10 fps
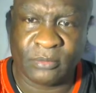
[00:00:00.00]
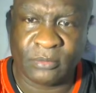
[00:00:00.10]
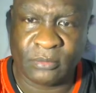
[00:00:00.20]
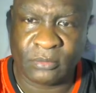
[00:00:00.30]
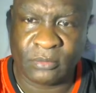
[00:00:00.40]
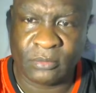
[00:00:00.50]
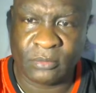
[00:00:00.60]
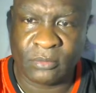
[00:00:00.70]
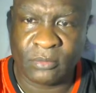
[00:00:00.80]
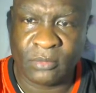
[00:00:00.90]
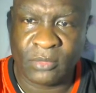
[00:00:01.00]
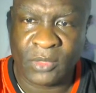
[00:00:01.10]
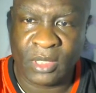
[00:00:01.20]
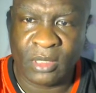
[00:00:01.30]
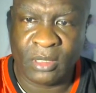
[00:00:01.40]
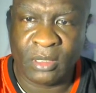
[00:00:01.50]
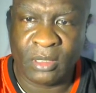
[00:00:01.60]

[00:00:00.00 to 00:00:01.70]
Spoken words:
No one is speaking in this clip.